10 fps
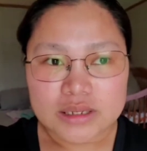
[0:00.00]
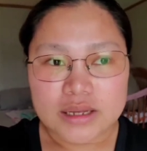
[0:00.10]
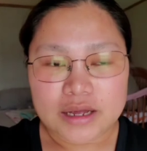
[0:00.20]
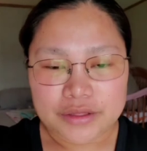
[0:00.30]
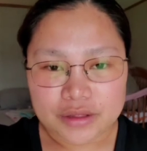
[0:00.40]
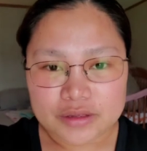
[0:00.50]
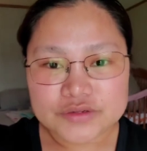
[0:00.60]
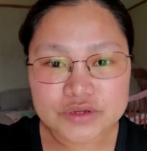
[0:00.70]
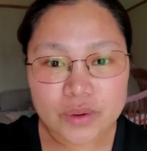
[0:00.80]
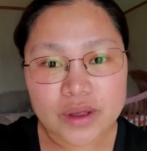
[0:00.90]
I
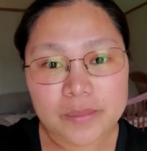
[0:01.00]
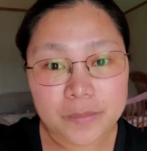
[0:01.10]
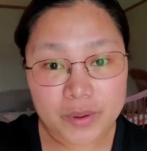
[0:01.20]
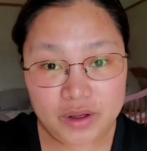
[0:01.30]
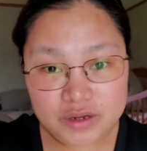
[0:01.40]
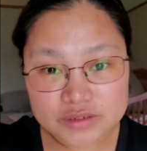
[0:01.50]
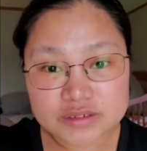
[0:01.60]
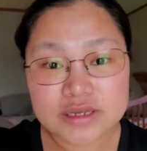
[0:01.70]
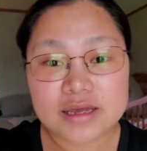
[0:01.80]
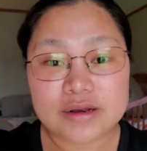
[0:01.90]
saw a
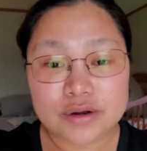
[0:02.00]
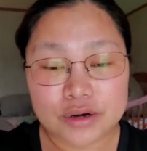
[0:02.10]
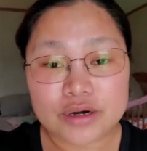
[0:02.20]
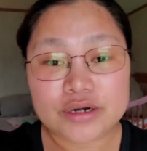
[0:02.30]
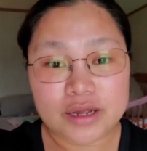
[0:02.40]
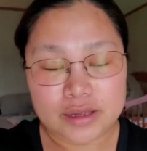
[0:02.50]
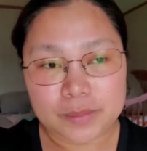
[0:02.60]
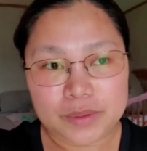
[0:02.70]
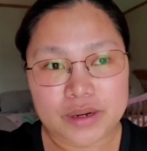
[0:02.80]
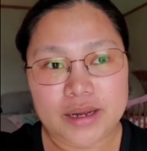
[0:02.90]
pus in her
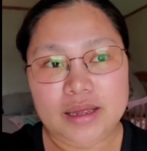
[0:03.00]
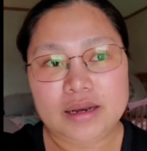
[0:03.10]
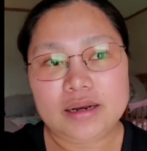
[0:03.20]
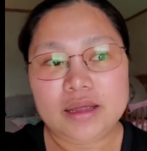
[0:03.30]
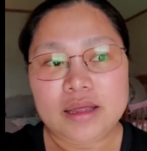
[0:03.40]
diaper and